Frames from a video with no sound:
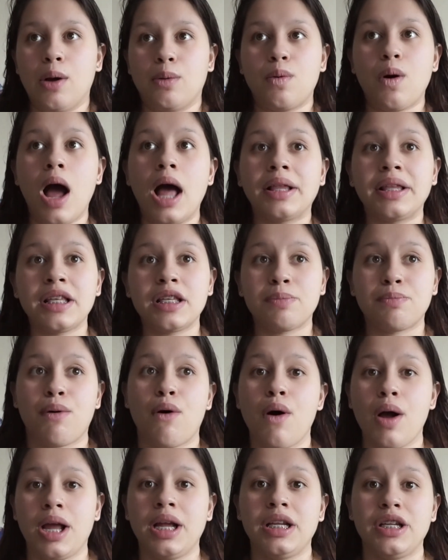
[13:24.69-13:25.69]
well, at this
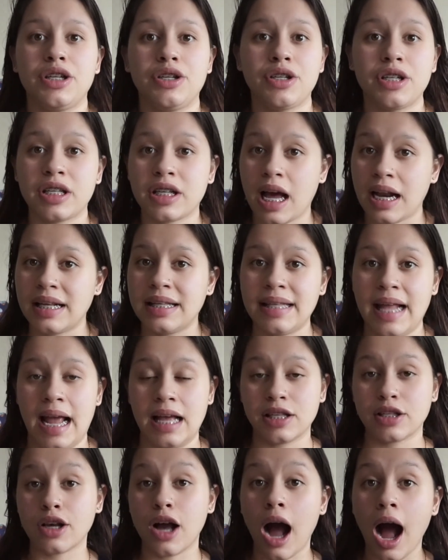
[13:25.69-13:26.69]
point, you just gotta stay
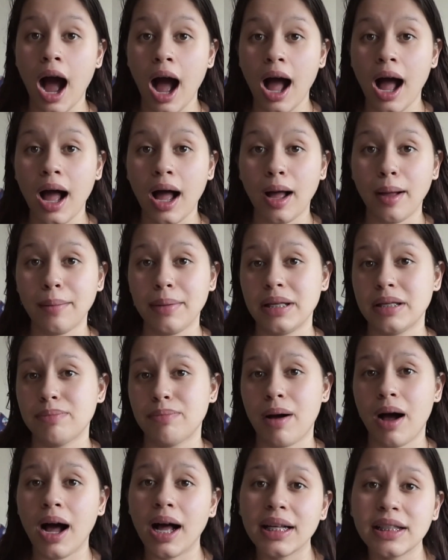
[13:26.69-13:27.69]
as calm as
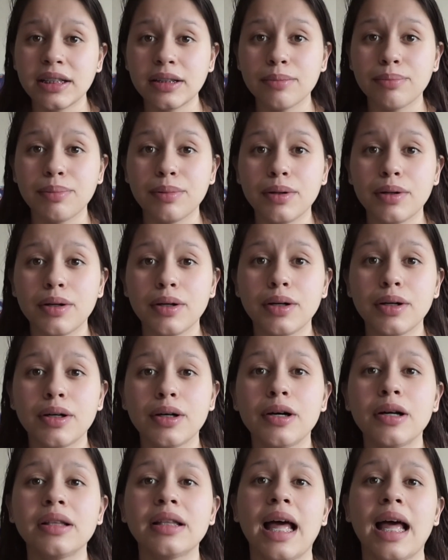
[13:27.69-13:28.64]
possible.